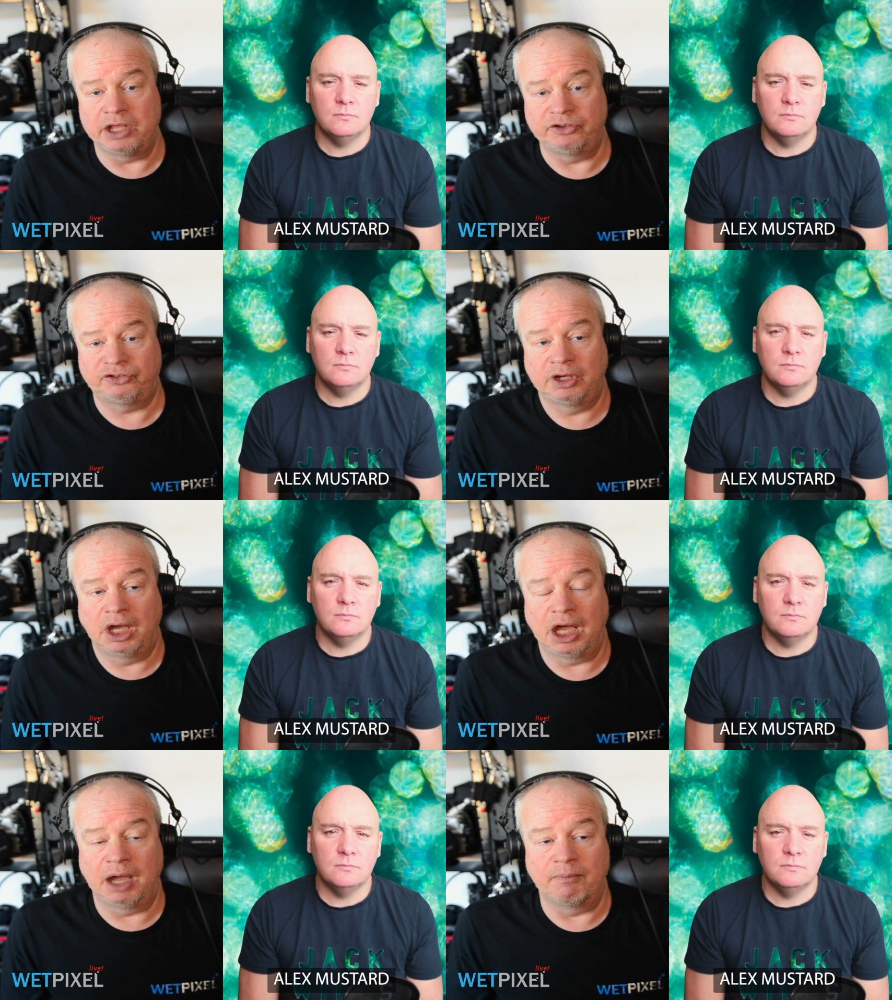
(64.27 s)

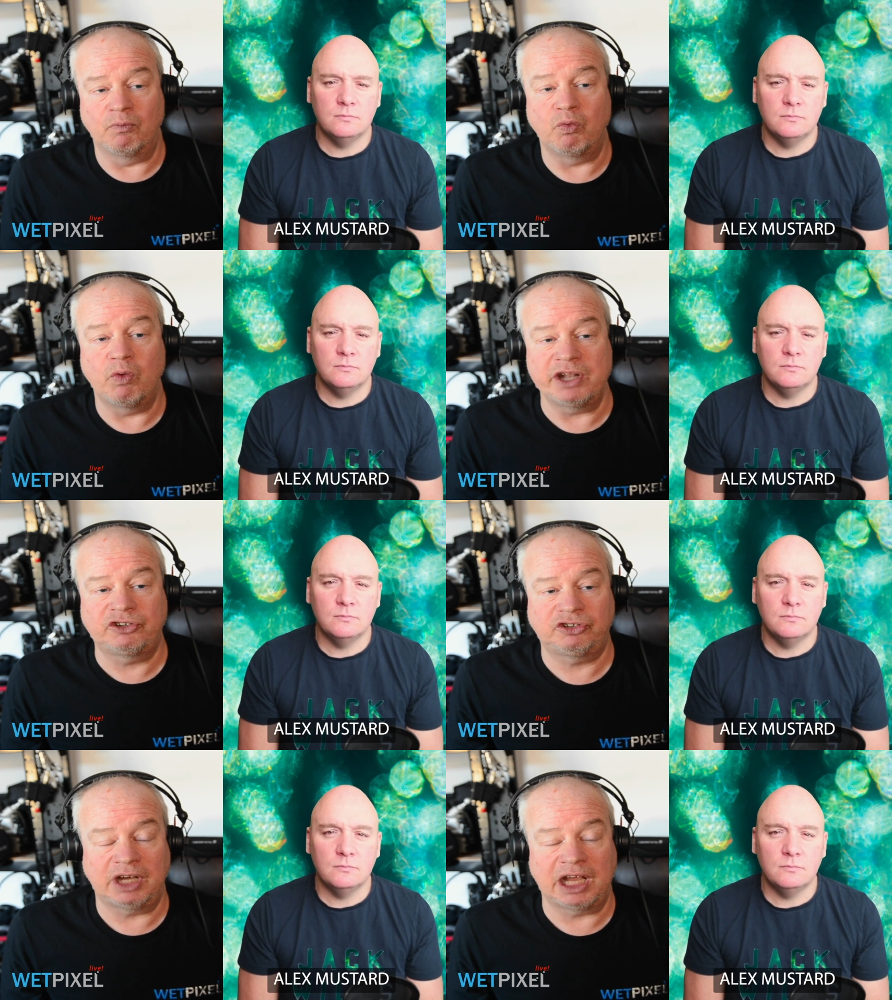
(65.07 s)
Speaker 1: is
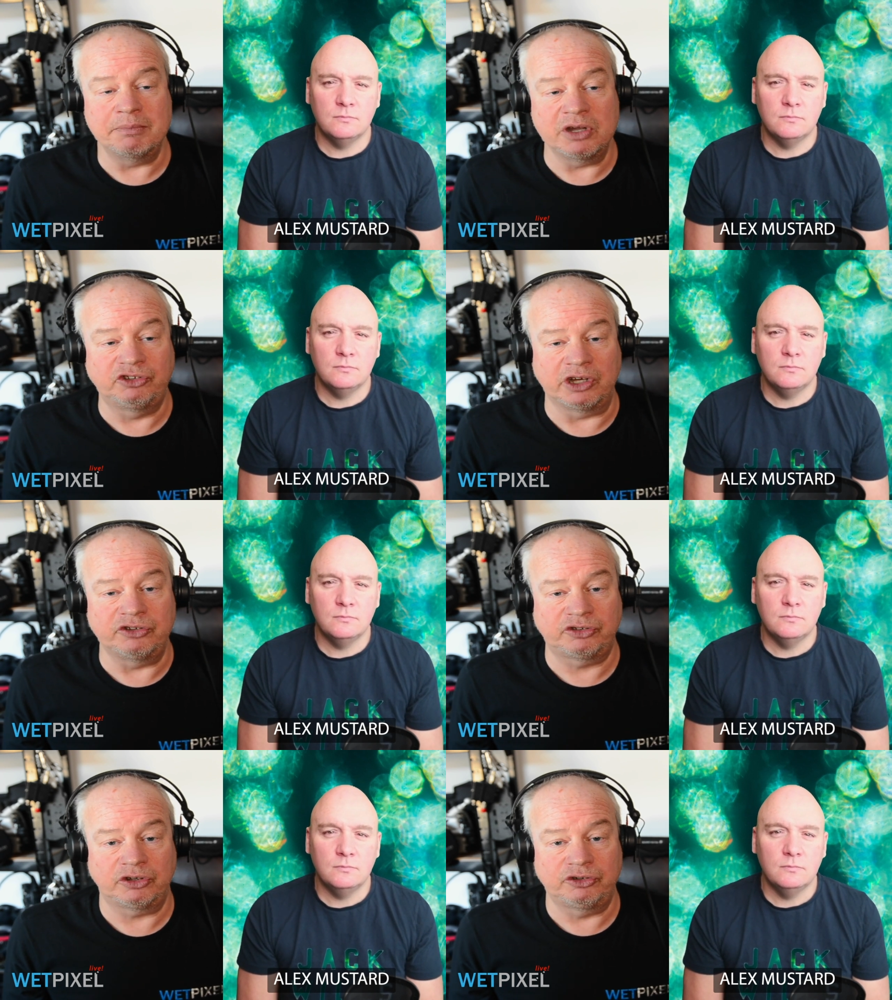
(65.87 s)
which
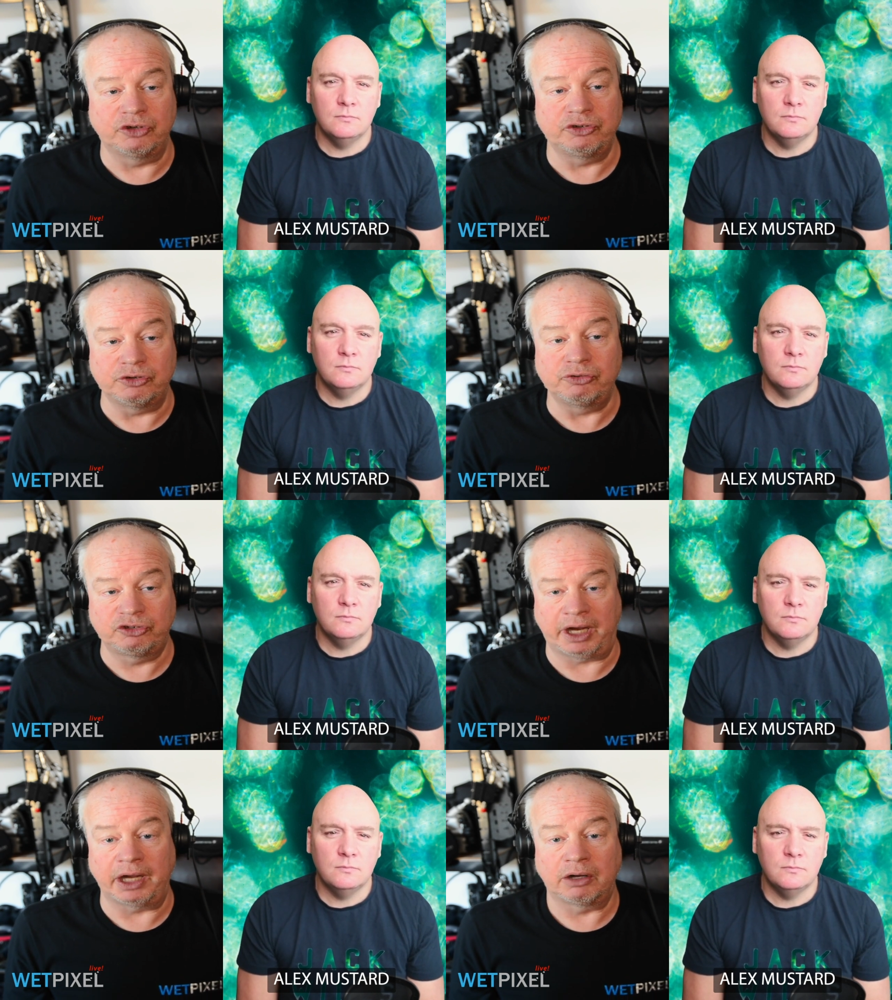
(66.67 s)
images should
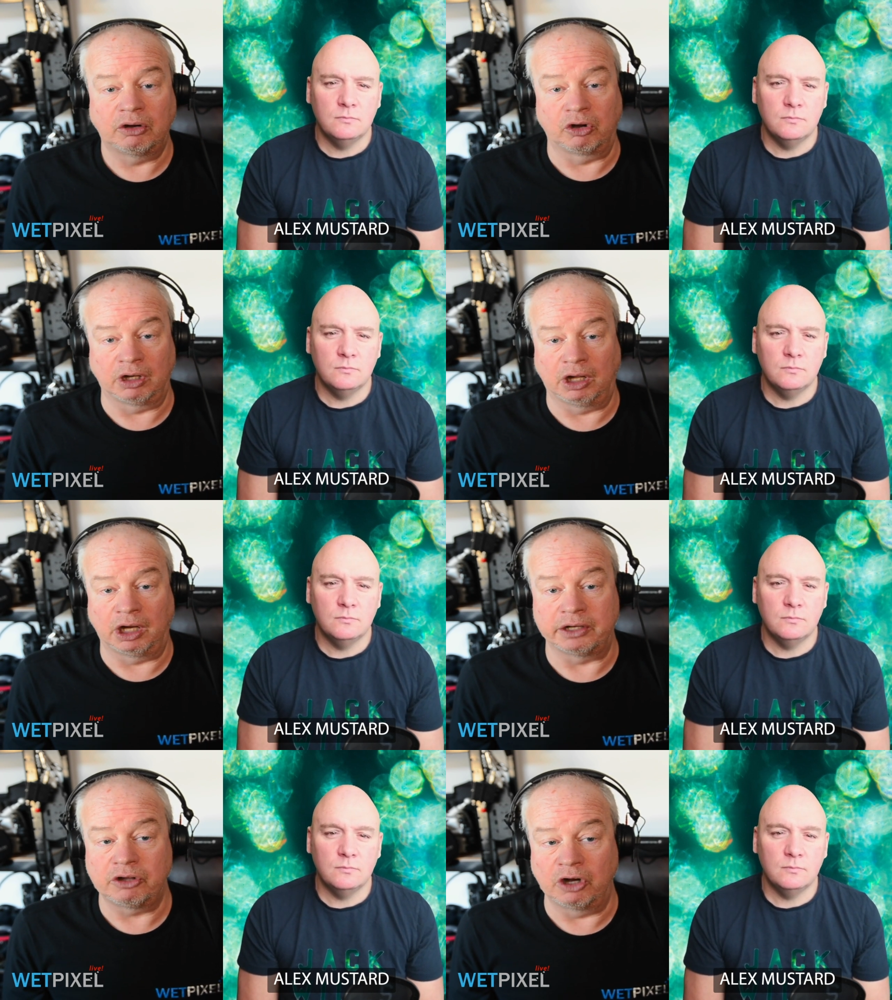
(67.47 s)
you share
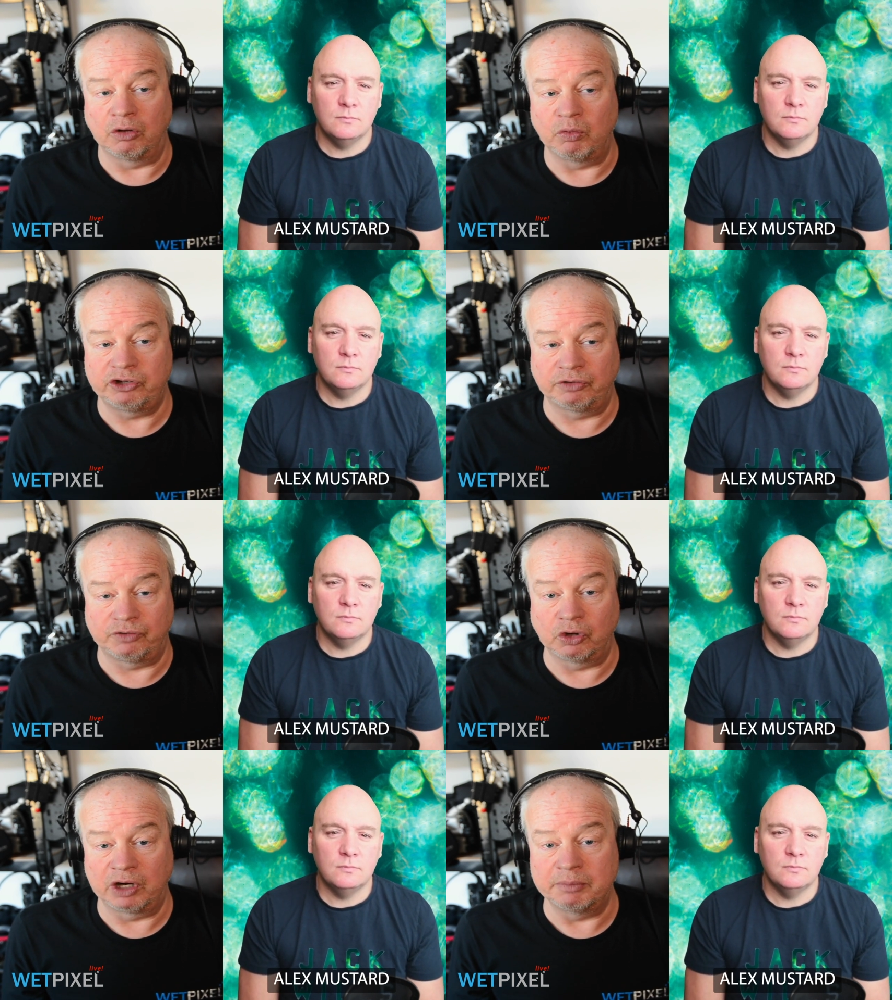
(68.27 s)
online? You know,
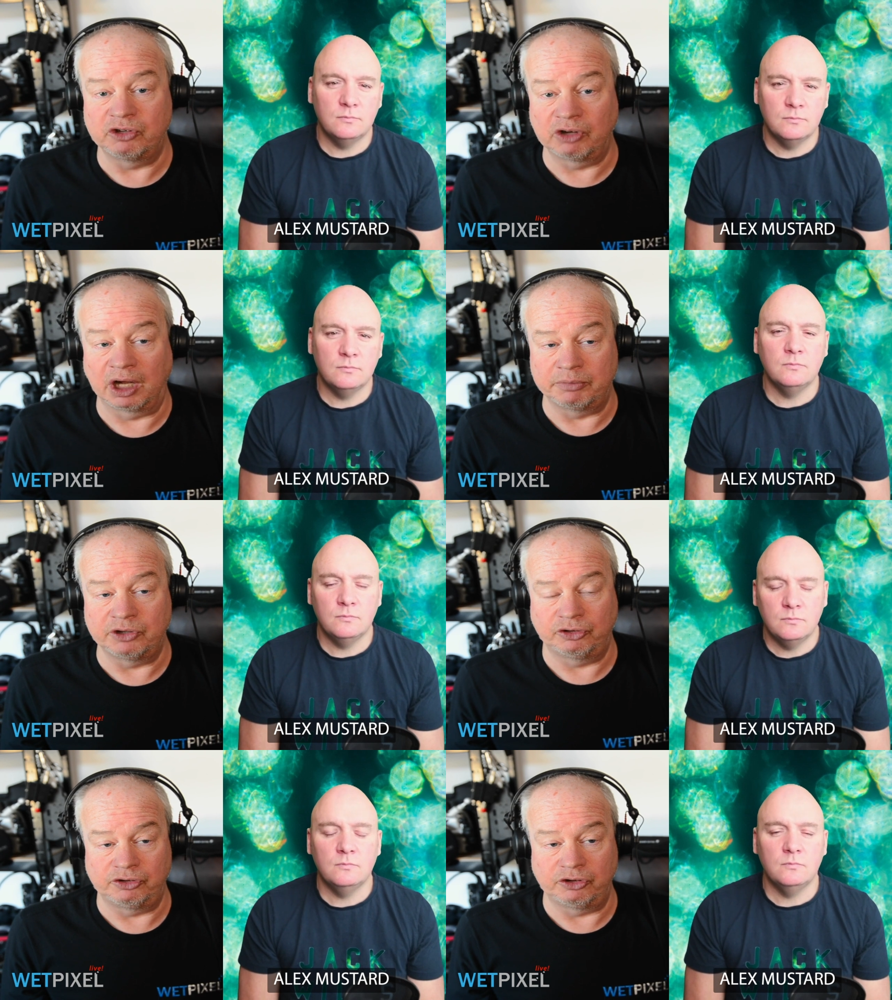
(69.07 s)
which of your image
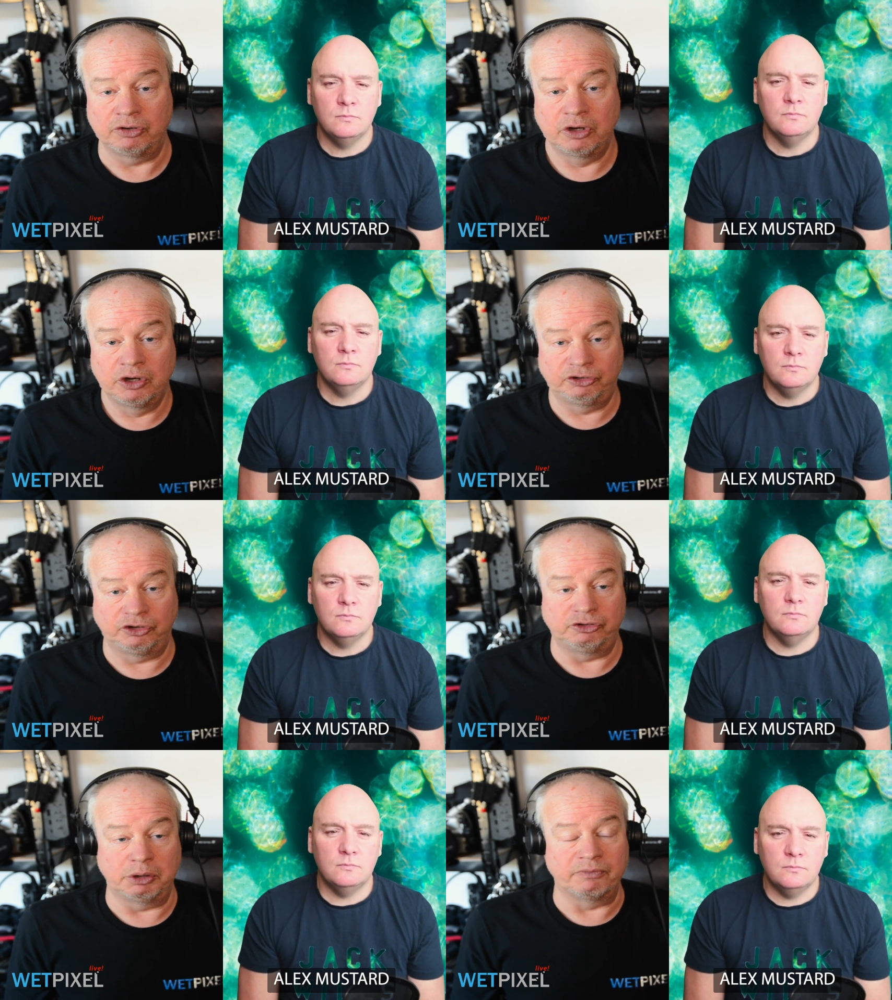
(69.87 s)
library should you
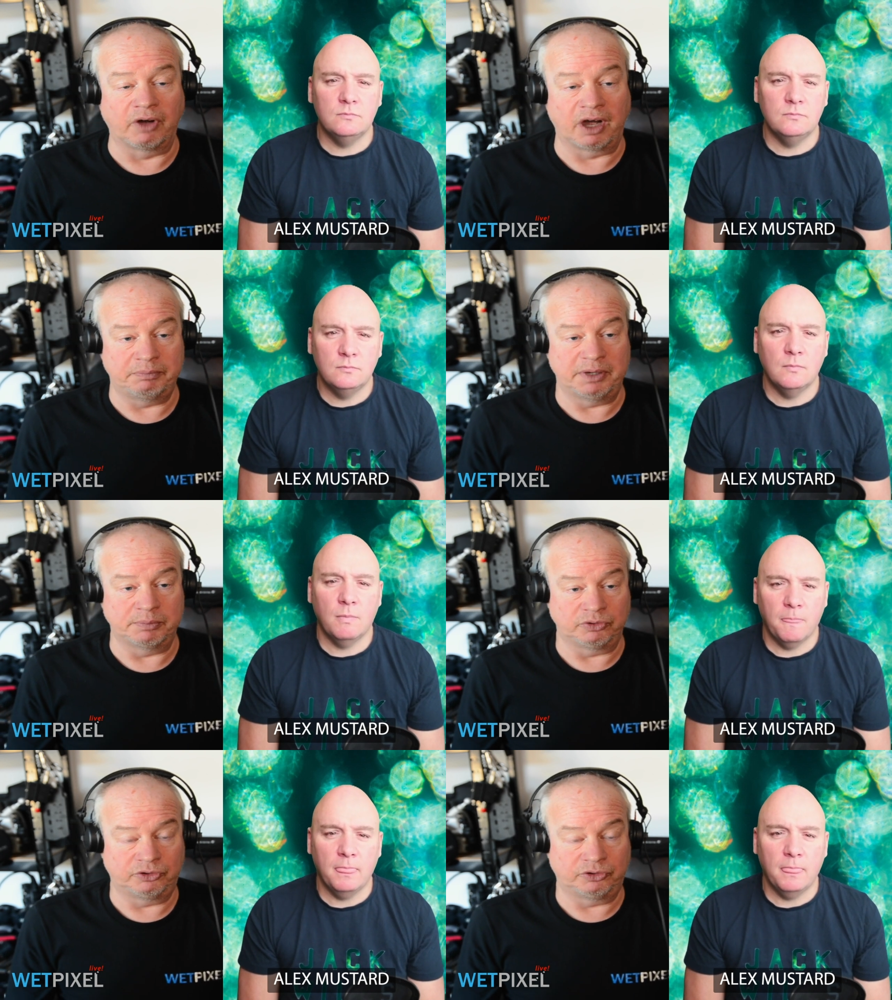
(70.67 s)
invite